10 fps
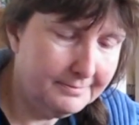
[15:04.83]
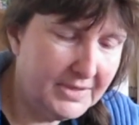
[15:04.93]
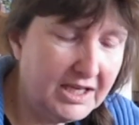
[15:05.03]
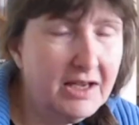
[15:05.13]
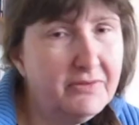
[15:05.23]

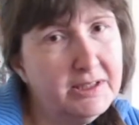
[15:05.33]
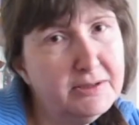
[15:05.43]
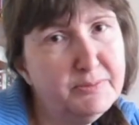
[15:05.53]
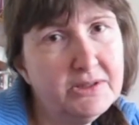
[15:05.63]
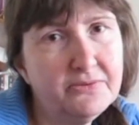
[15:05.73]
I have a
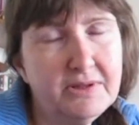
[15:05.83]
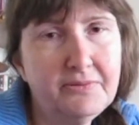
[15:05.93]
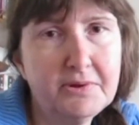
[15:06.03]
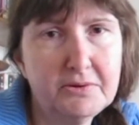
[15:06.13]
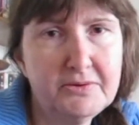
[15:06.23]
little bit of
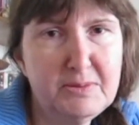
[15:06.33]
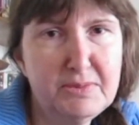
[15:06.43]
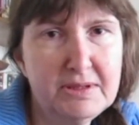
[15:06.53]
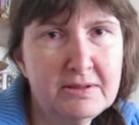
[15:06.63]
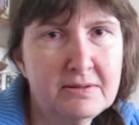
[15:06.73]
difficulty
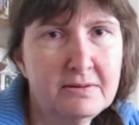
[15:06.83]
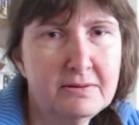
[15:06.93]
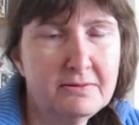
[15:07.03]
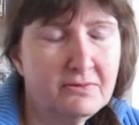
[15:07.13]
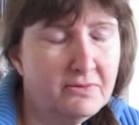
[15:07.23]

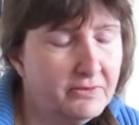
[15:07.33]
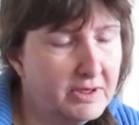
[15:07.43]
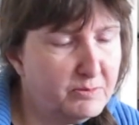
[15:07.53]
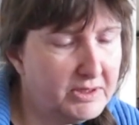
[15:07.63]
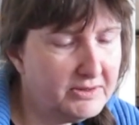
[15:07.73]
with
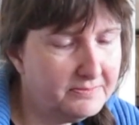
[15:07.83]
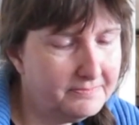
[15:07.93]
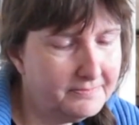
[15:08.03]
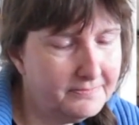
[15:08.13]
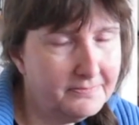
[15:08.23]
it, but
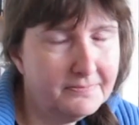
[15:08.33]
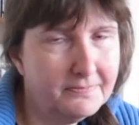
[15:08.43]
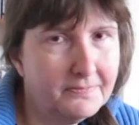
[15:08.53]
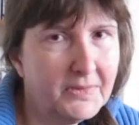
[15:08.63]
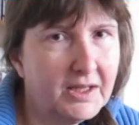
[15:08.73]

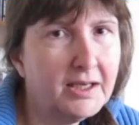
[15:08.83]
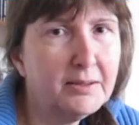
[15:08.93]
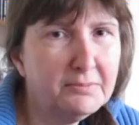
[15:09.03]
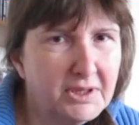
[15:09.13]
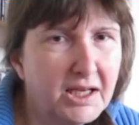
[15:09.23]

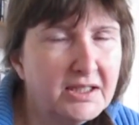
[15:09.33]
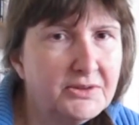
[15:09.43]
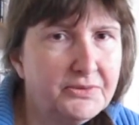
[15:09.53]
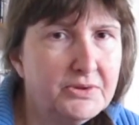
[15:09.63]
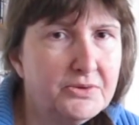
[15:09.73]
I'm kind
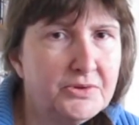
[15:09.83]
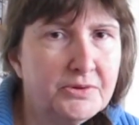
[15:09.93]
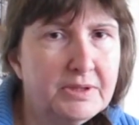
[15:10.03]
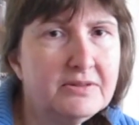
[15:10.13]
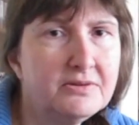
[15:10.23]
of used
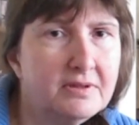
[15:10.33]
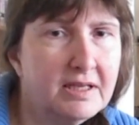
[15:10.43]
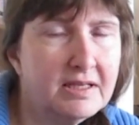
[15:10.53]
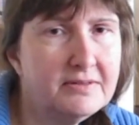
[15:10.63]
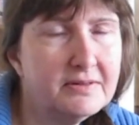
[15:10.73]
to it
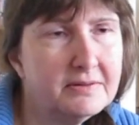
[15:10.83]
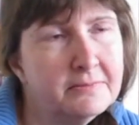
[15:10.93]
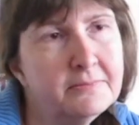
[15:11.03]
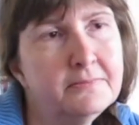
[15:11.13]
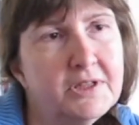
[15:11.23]
that
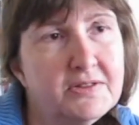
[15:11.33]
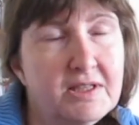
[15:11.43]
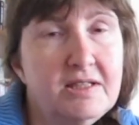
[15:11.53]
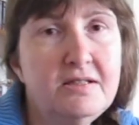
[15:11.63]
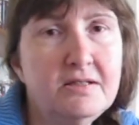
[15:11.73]
it's
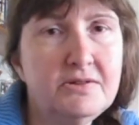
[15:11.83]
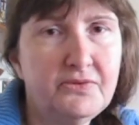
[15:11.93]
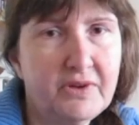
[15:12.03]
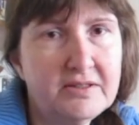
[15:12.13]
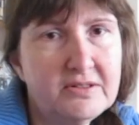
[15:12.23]
easier to
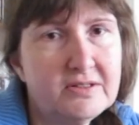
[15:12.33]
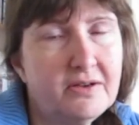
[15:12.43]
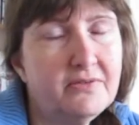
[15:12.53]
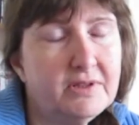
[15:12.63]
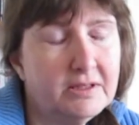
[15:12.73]
find
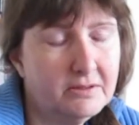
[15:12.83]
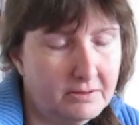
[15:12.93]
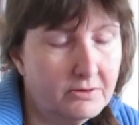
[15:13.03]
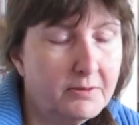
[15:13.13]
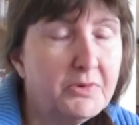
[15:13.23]
stuff
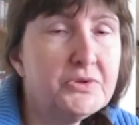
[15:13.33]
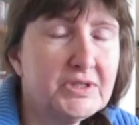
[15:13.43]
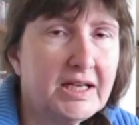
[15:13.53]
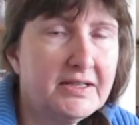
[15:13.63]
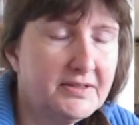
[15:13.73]
in normal
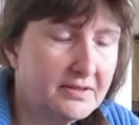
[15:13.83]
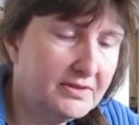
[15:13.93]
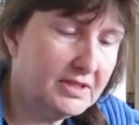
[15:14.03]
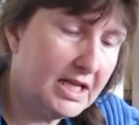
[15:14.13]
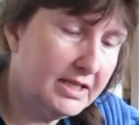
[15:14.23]

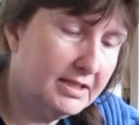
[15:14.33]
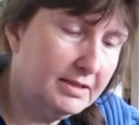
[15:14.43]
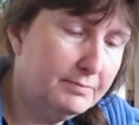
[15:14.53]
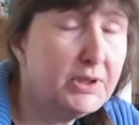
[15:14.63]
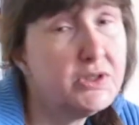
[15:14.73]
sizes than
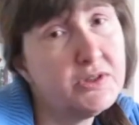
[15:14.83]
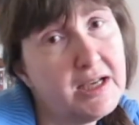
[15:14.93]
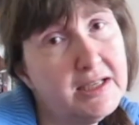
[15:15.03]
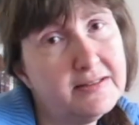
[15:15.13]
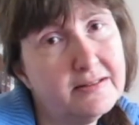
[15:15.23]
in plus
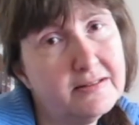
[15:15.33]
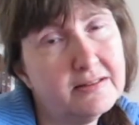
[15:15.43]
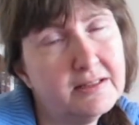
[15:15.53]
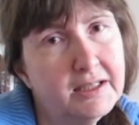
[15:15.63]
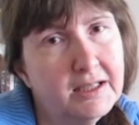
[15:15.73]
sizes.